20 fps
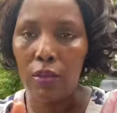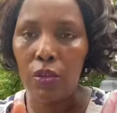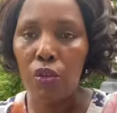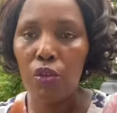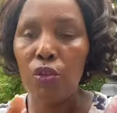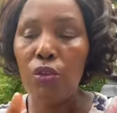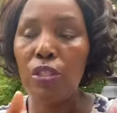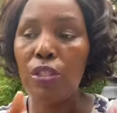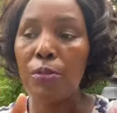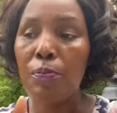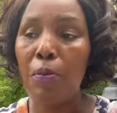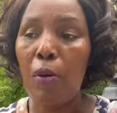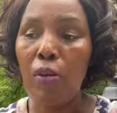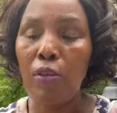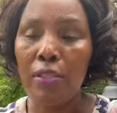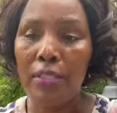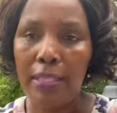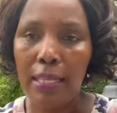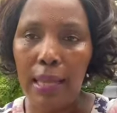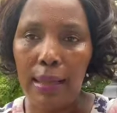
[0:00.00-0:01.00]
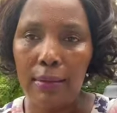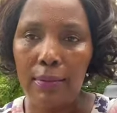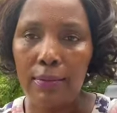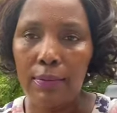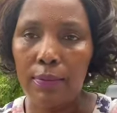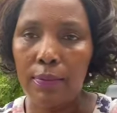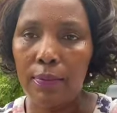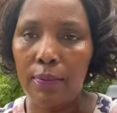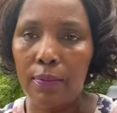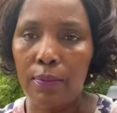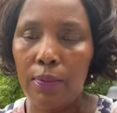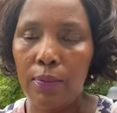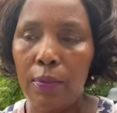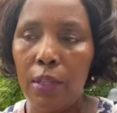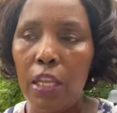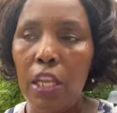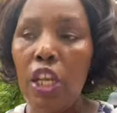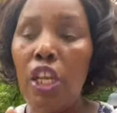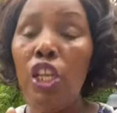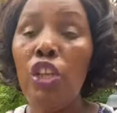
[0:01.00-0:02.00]
to sponsor
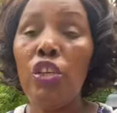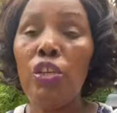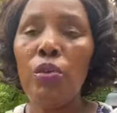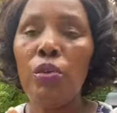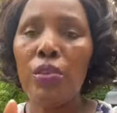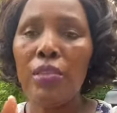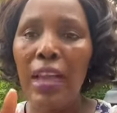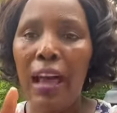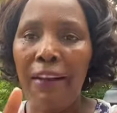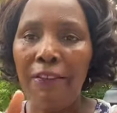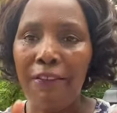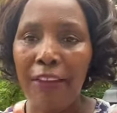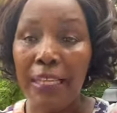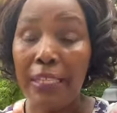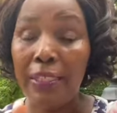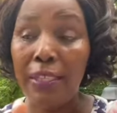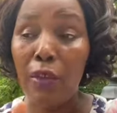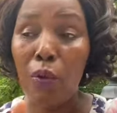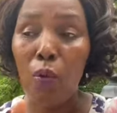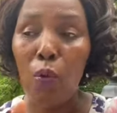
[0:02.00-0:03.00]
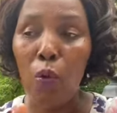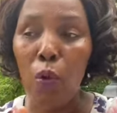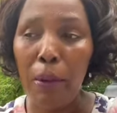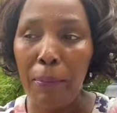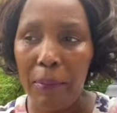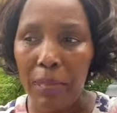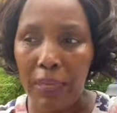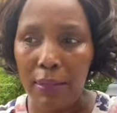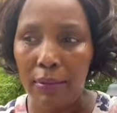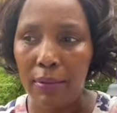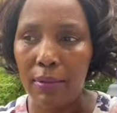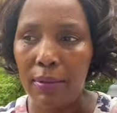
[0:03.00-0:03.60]
issues affecting women